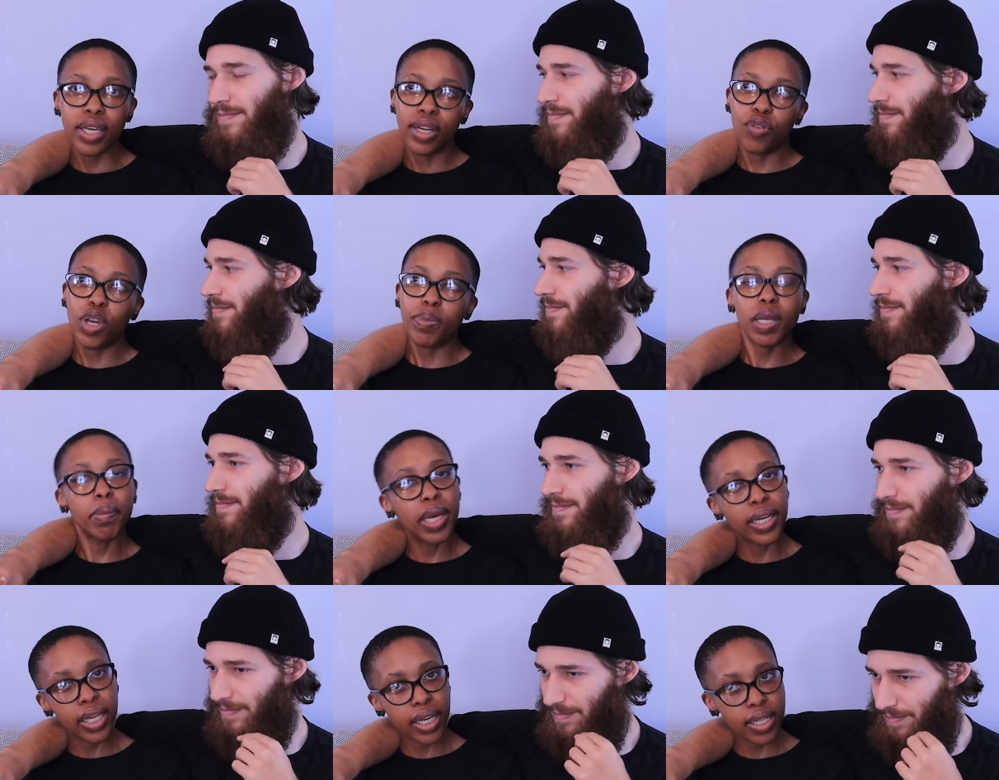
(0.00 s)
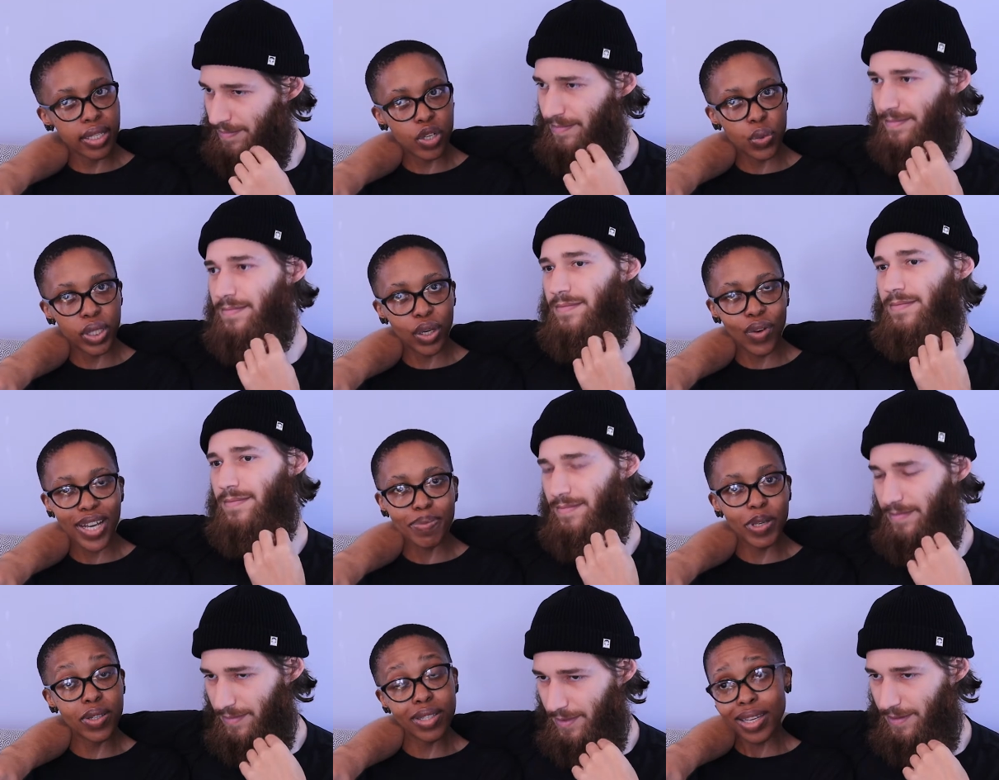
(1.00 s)
Speaker 1: getting raped and men getting sexually harassed
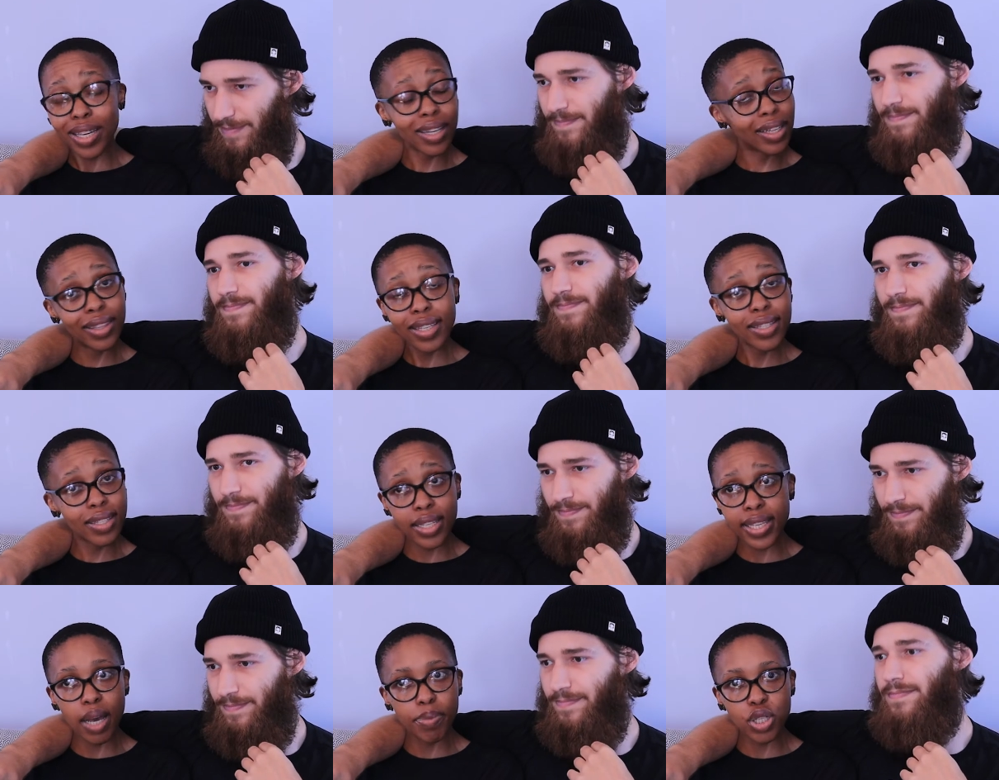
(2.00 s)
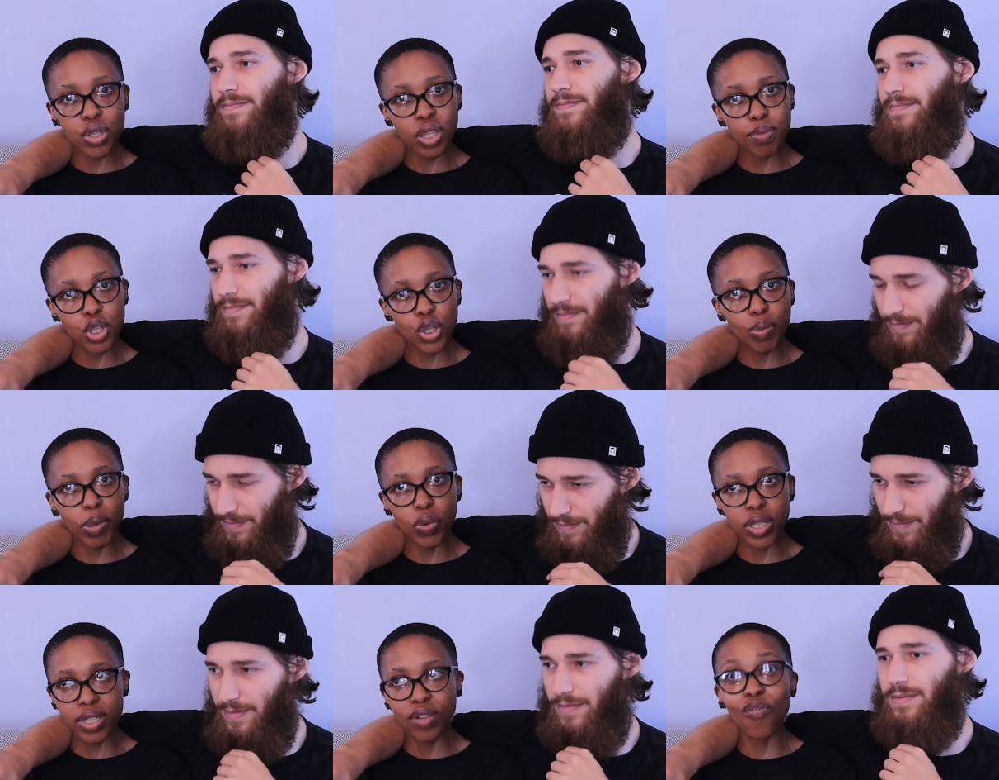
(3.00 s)
because yeah. these things happen to them too, but
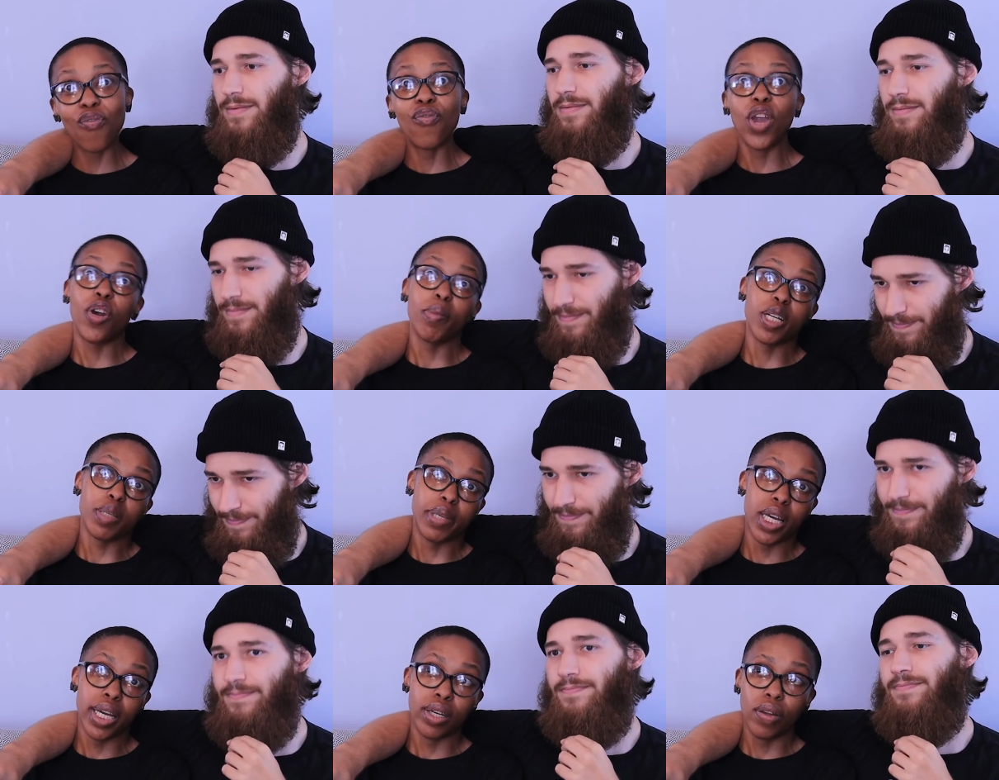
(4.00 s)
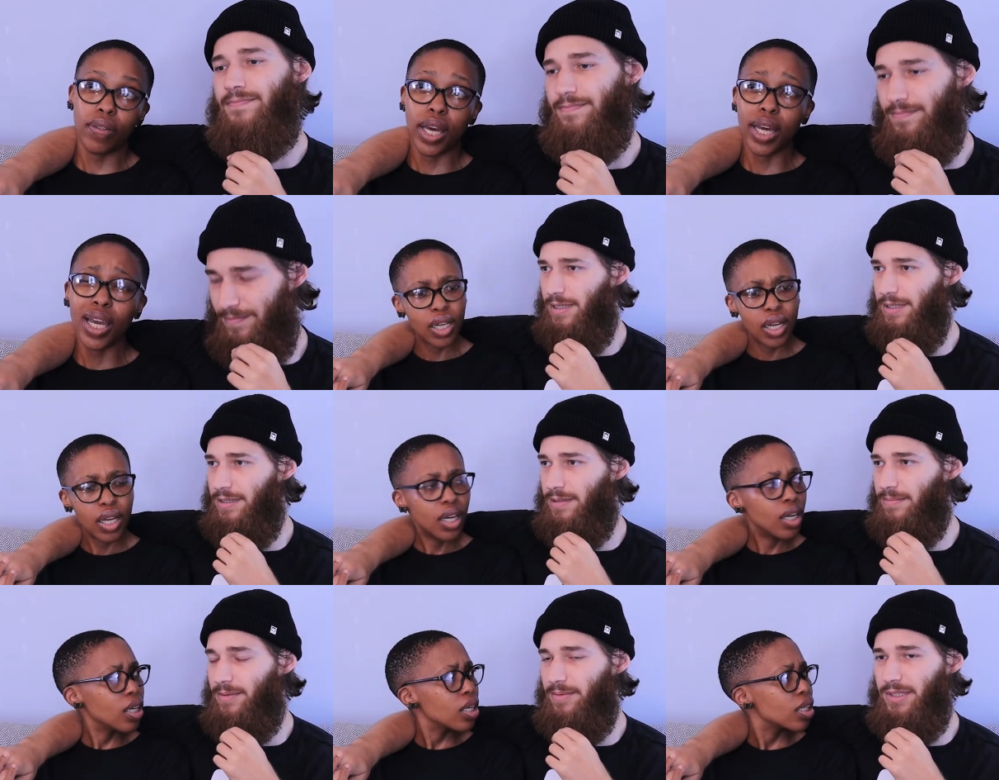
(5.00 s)
we're still very much behind on that. I think
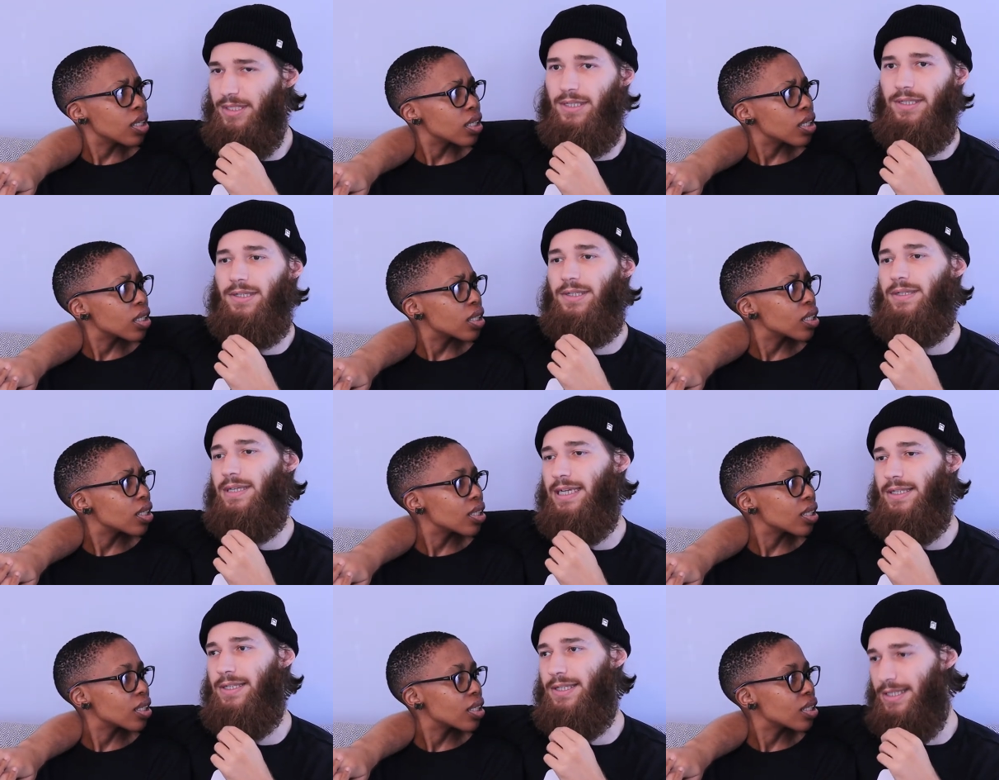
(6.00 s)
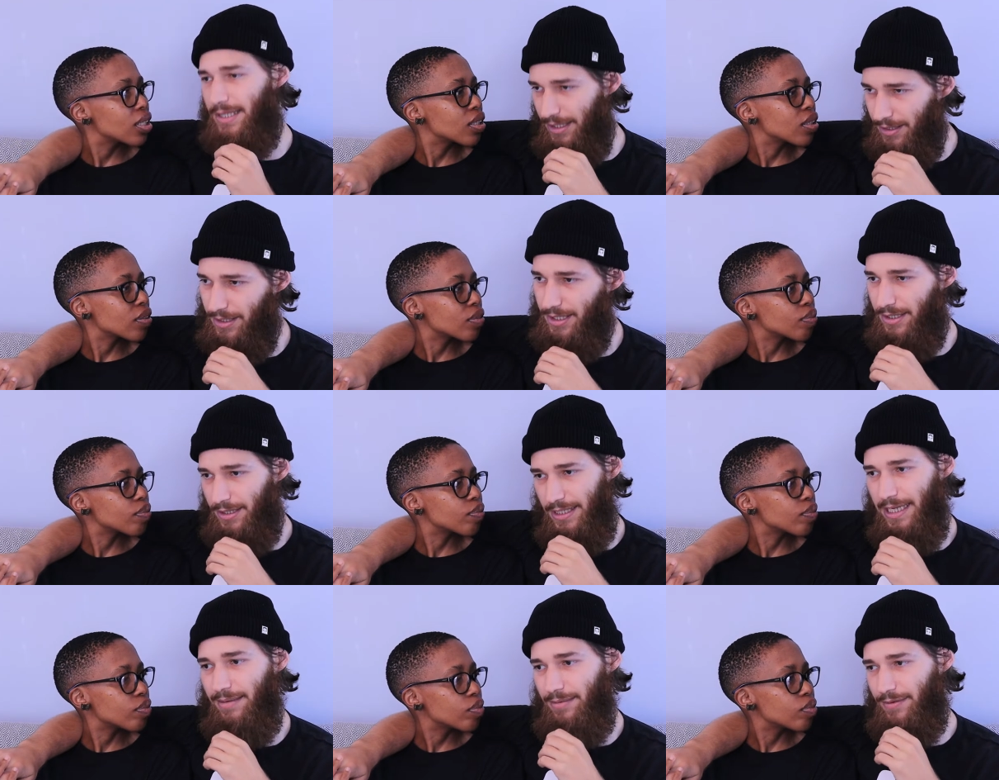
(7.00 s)
Speaker 2: maybe it's because sex is still such a
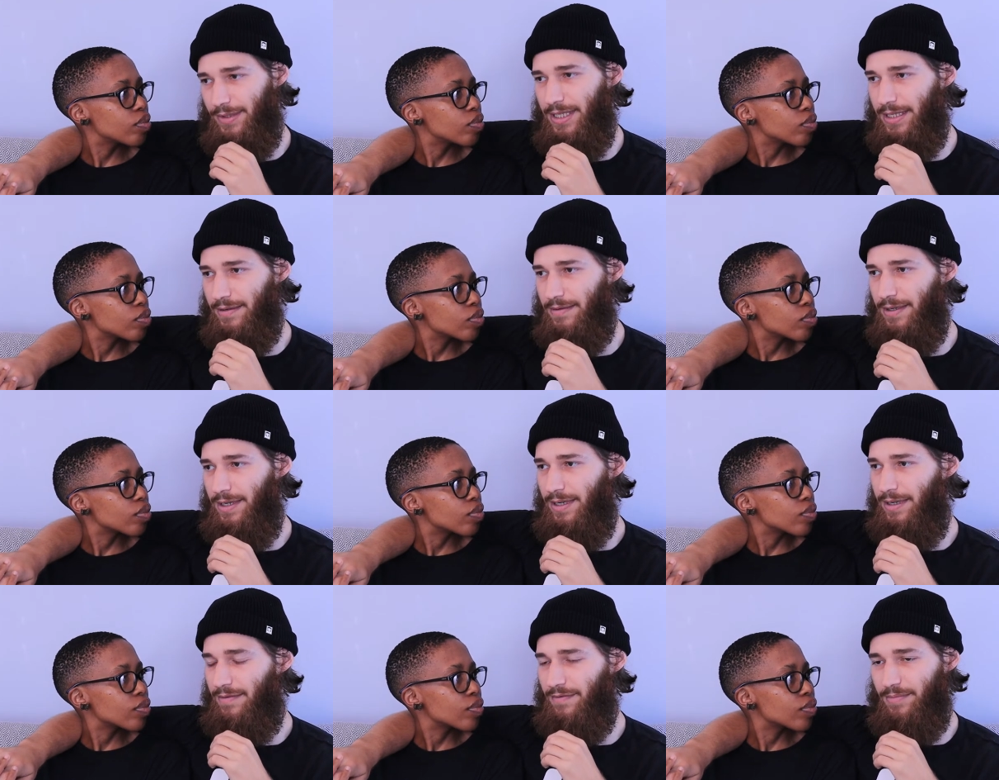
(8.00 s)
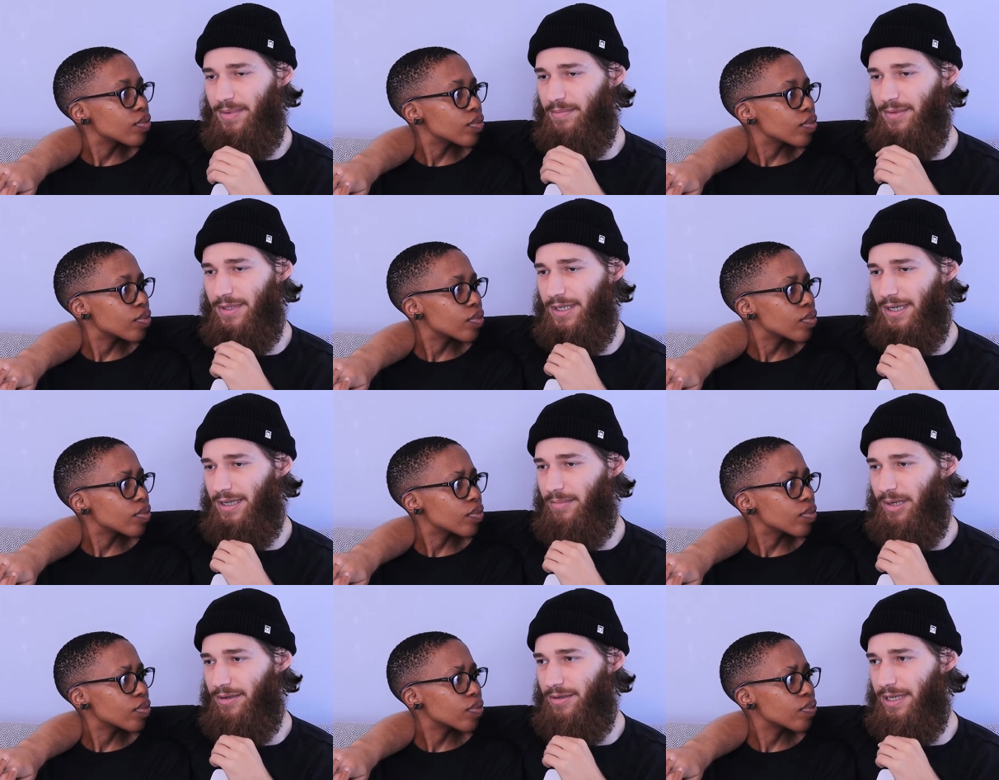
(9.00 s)
taboo thing for people to talk
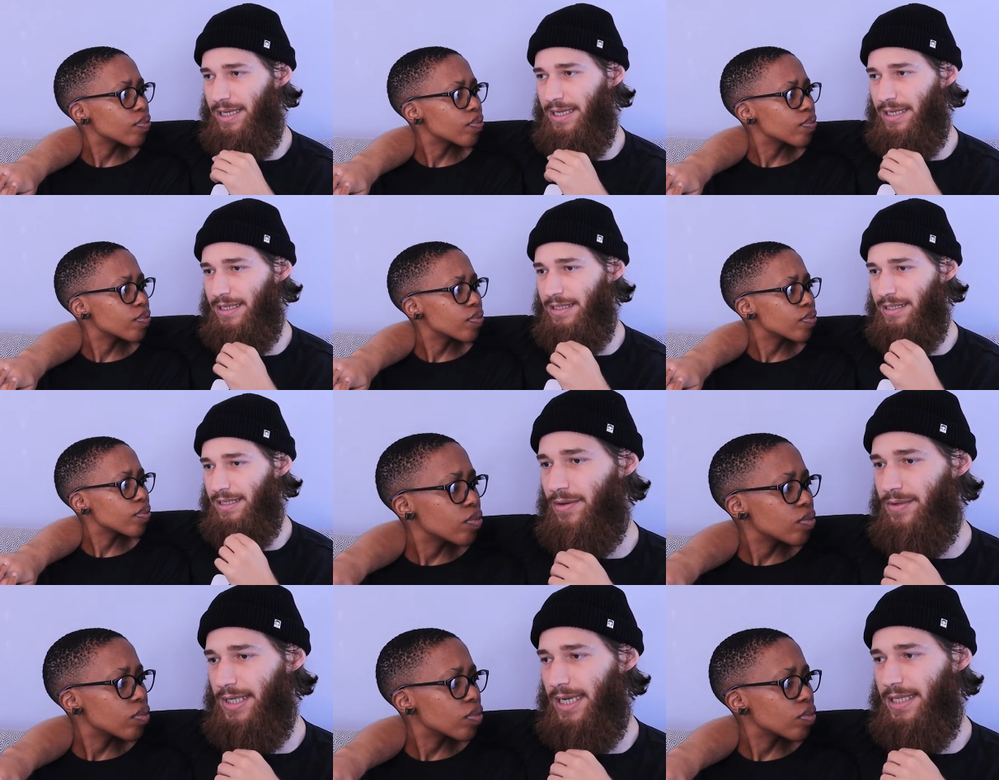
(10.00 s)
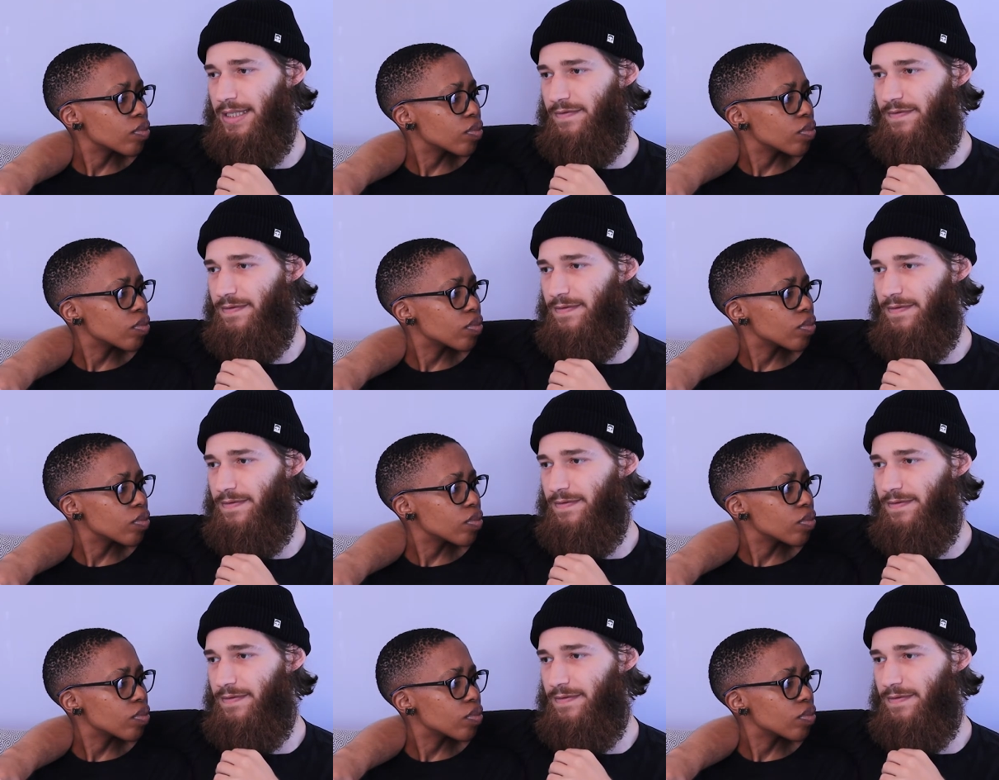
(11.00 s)
about and those kinds of